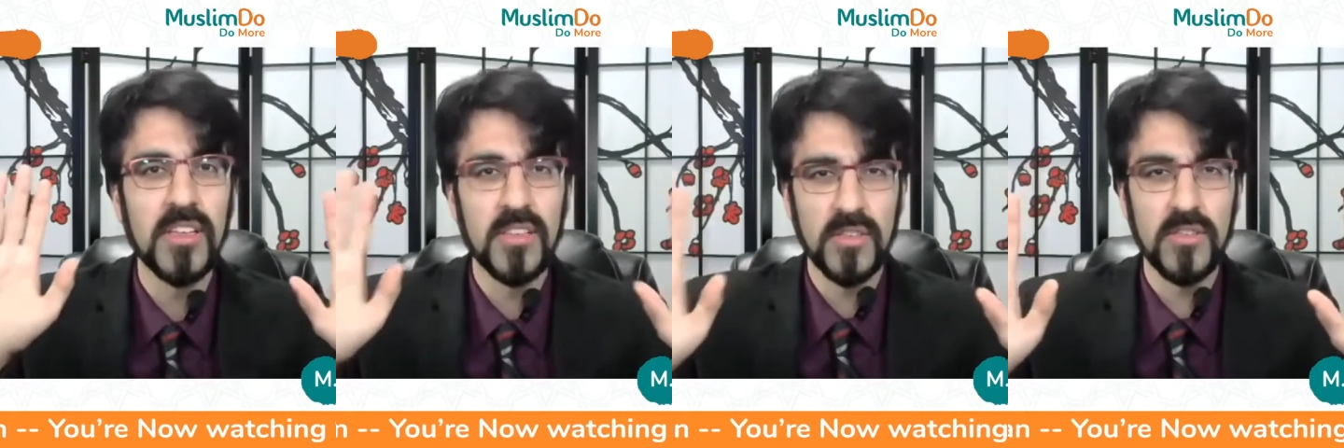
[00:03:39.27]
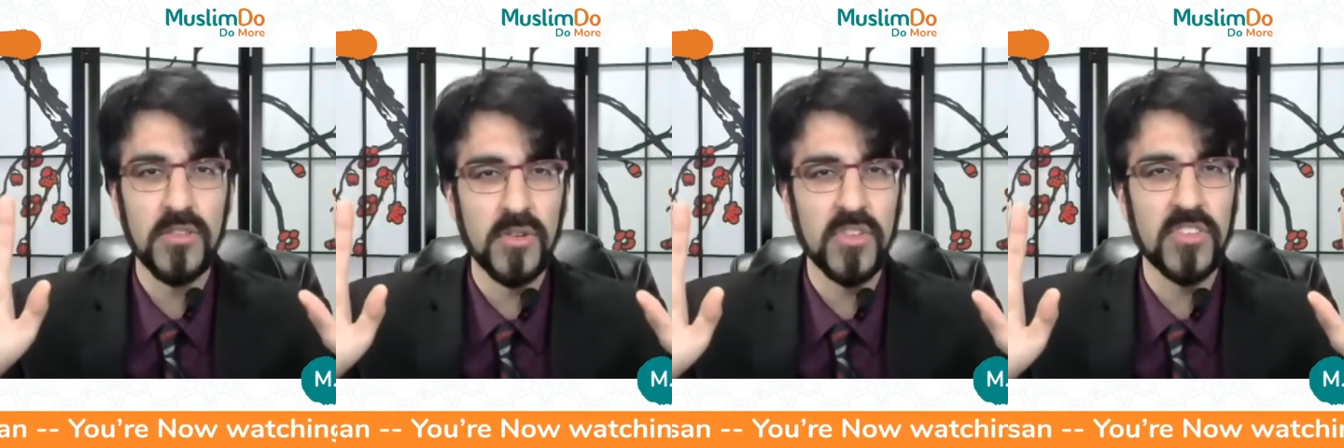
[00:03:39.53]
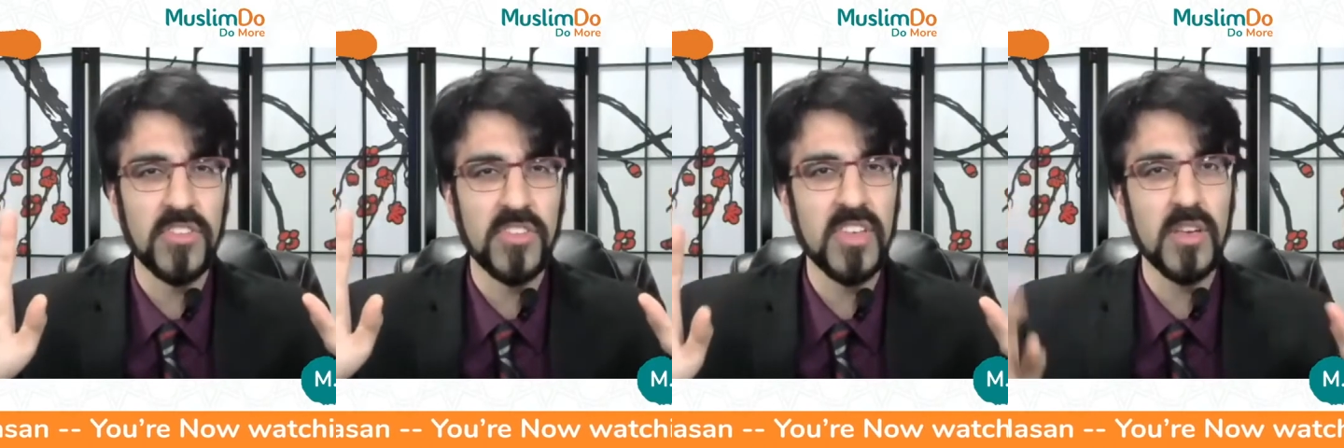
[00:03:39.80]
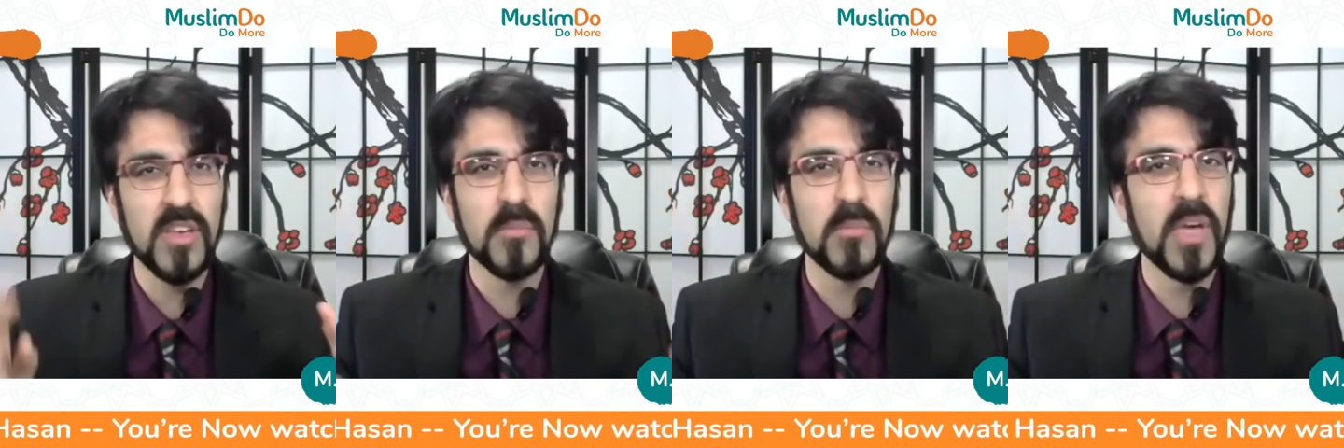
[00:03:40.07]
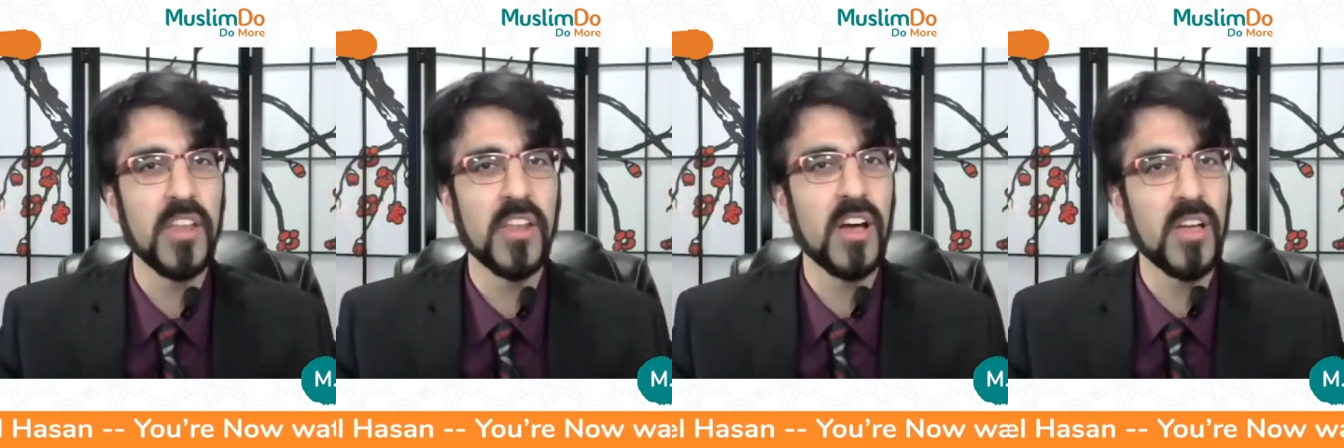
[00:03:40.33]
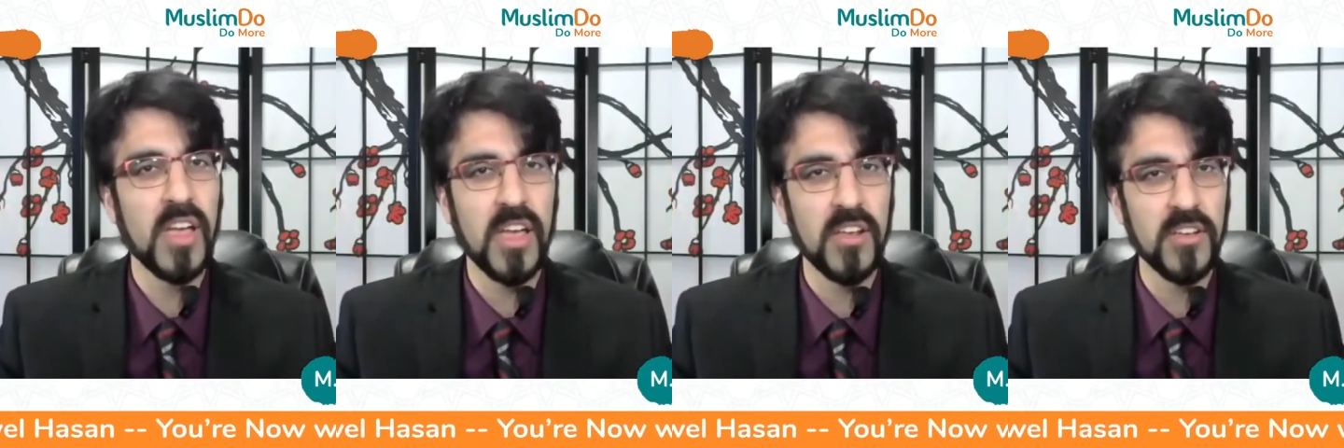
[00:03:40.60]
you'll see it may not
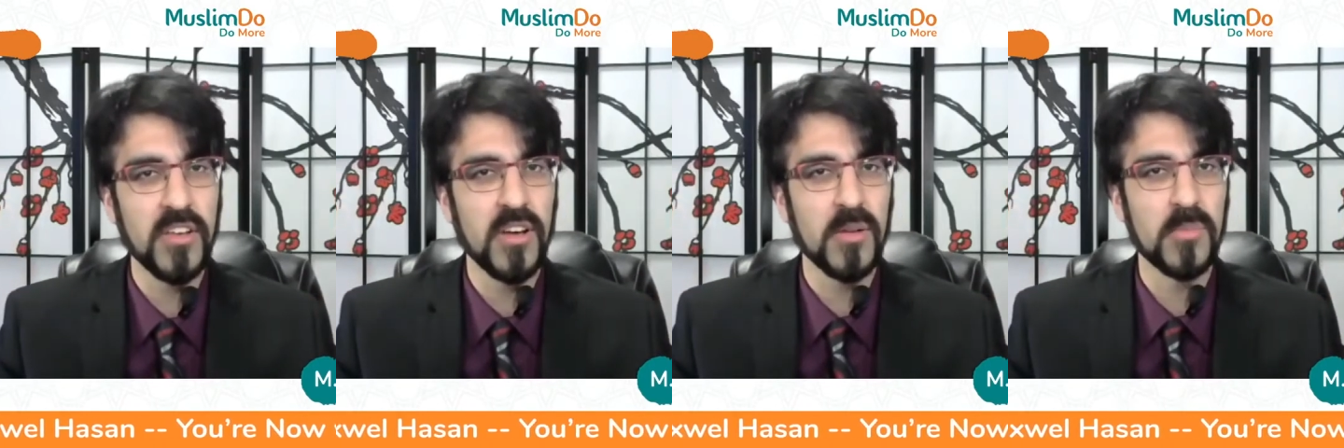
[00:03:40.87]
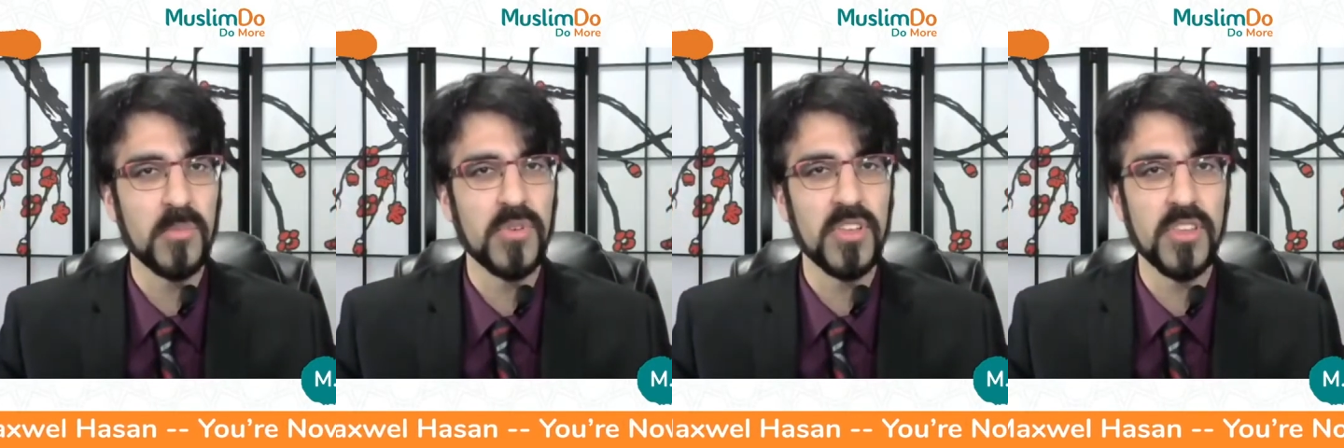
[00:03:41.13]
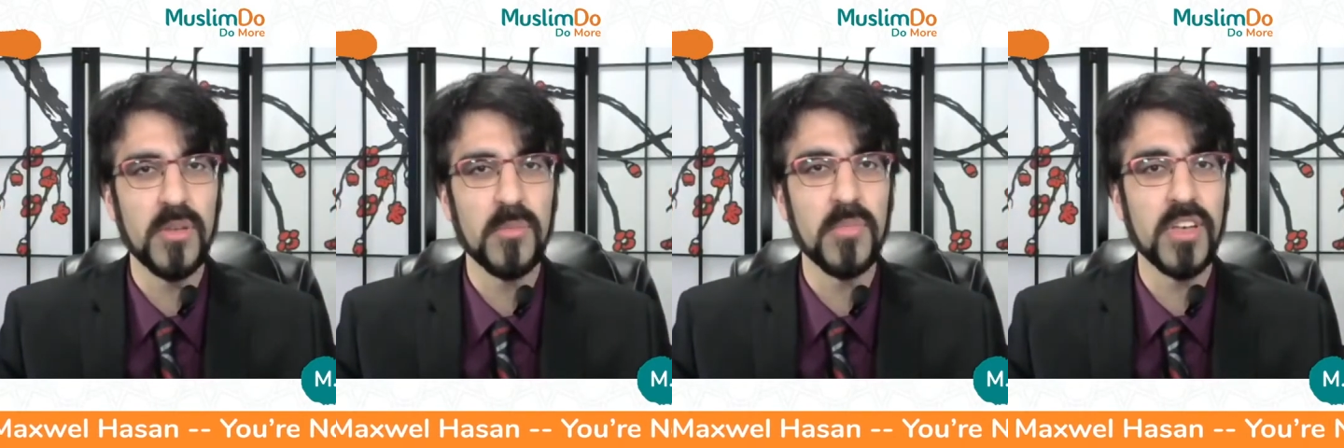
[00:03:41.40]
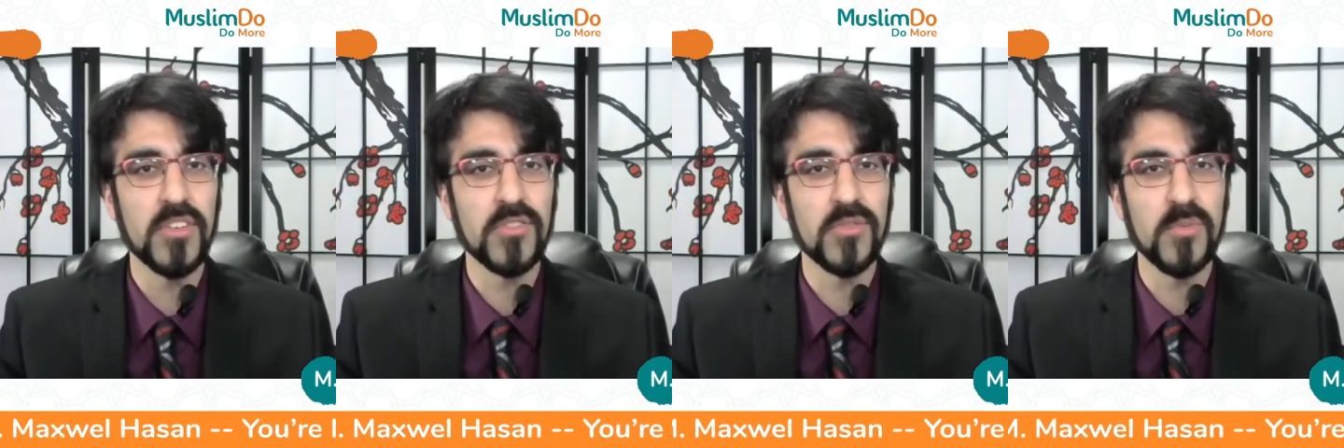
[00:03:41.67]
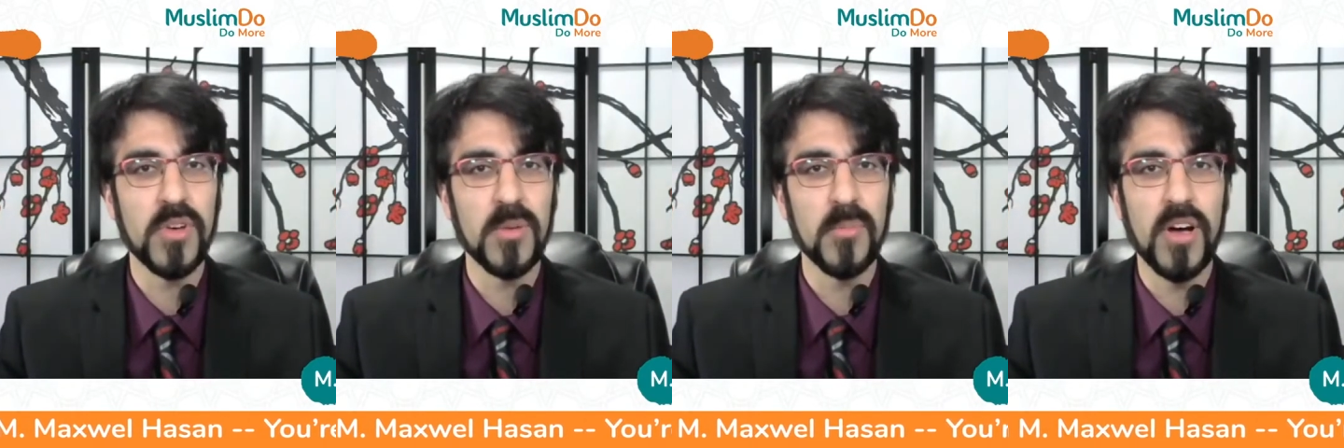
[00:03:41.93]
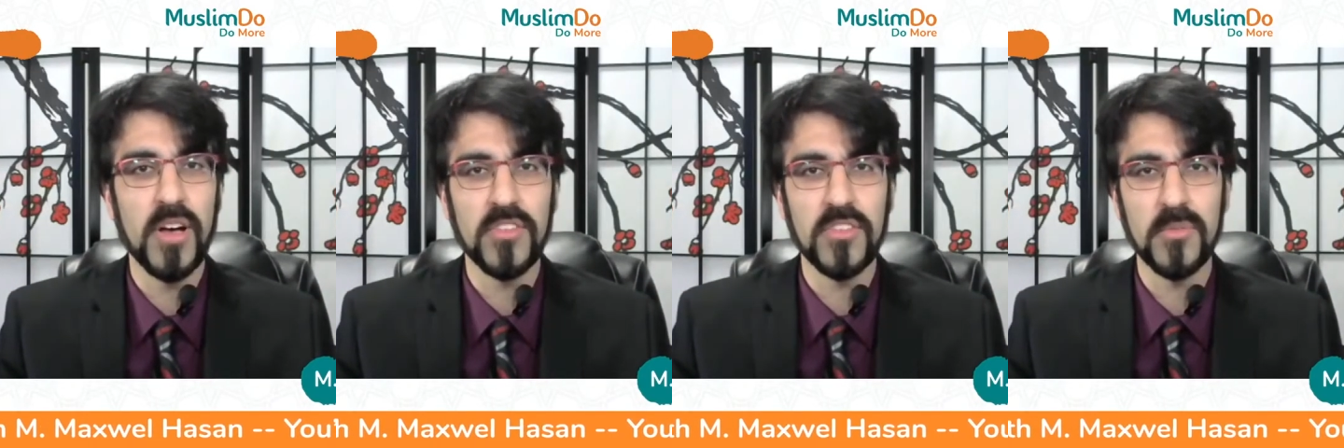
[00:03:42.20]
end up in the best way
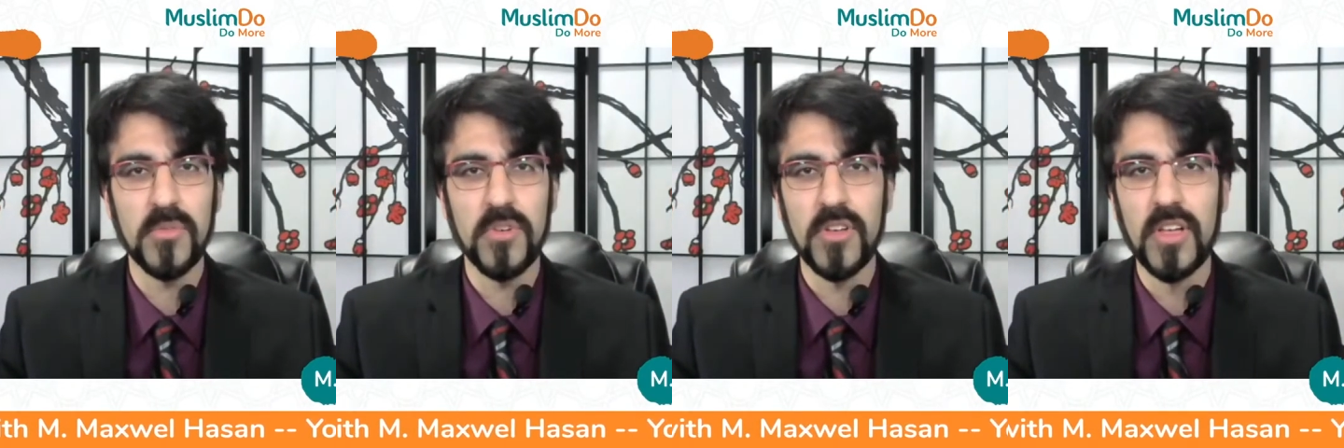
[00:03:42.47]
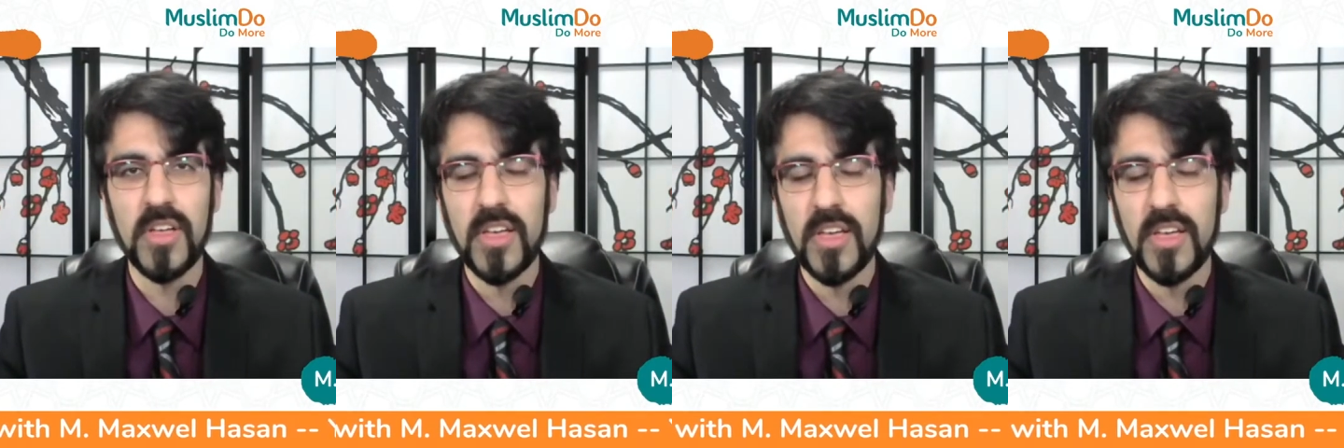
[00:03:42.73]
possible.